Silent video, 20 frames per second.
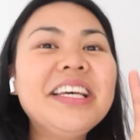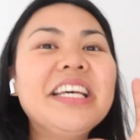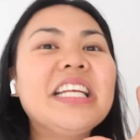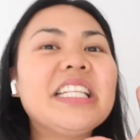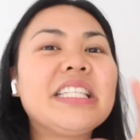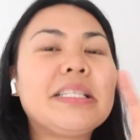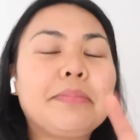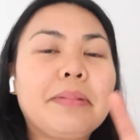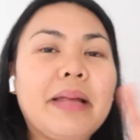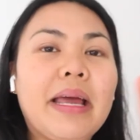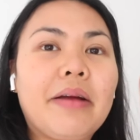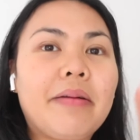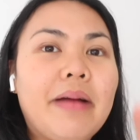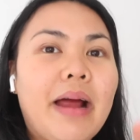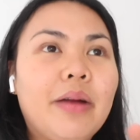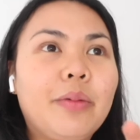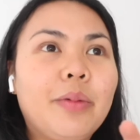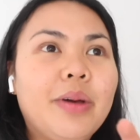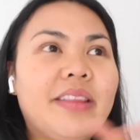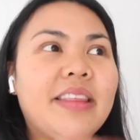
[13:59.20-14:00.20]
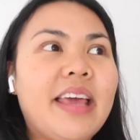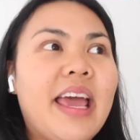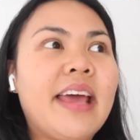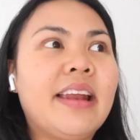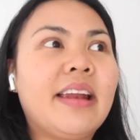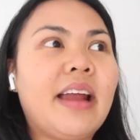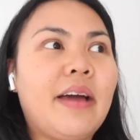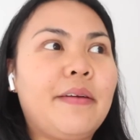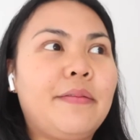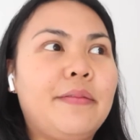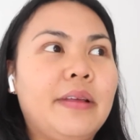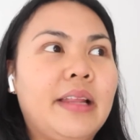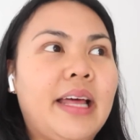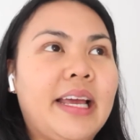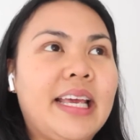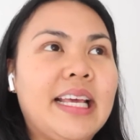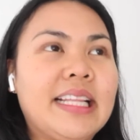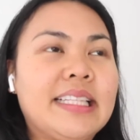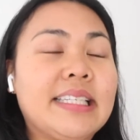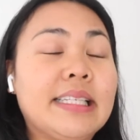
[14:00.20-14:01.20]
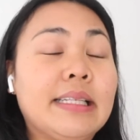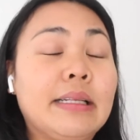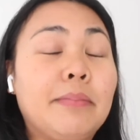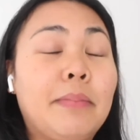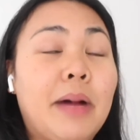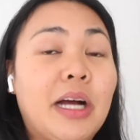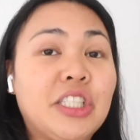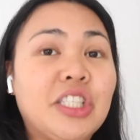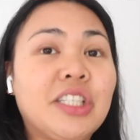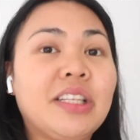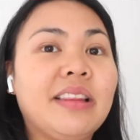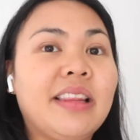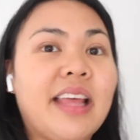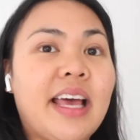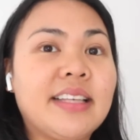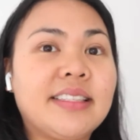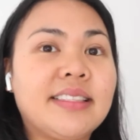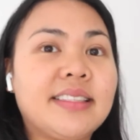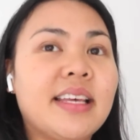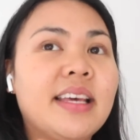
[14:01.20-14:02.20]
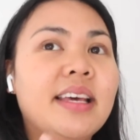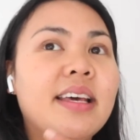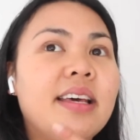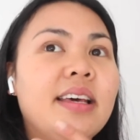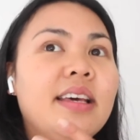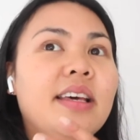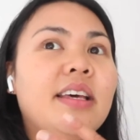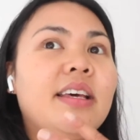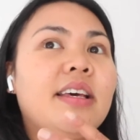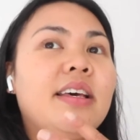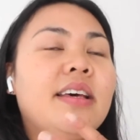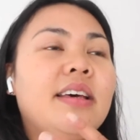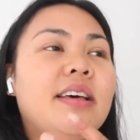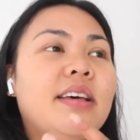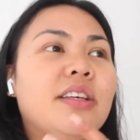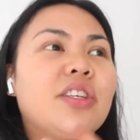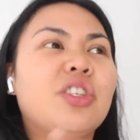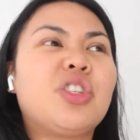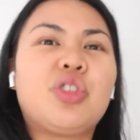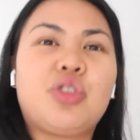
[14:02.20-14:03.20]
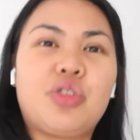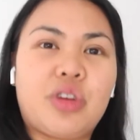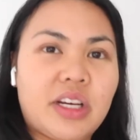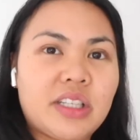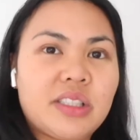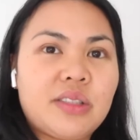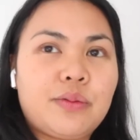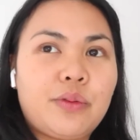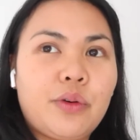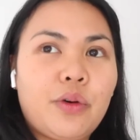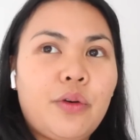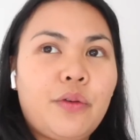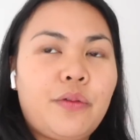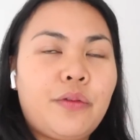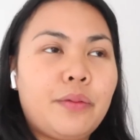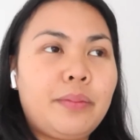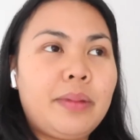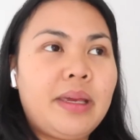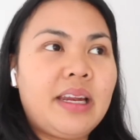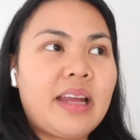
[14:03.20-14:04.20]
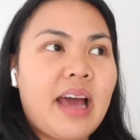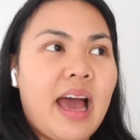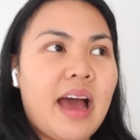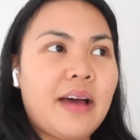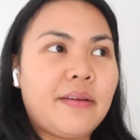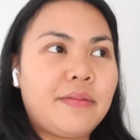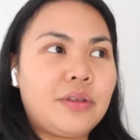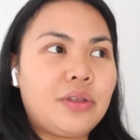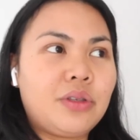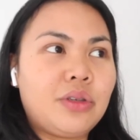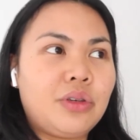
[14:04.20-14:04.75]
to play around with, and I feel like it's much less stressful for me to have to,